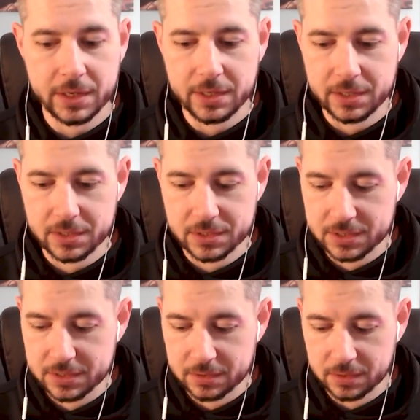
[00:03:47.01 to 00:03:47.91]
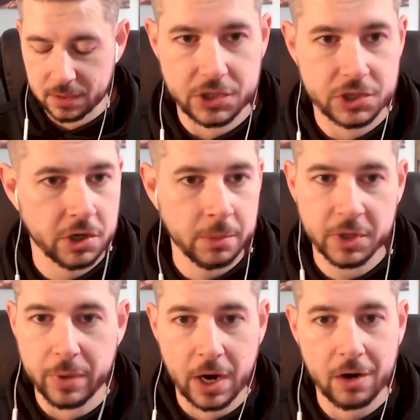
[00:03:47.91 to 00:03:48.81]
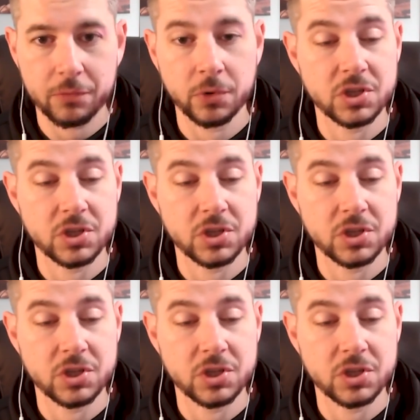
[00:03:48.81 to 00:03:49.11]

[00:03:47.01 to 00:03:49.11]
is extremely powerful.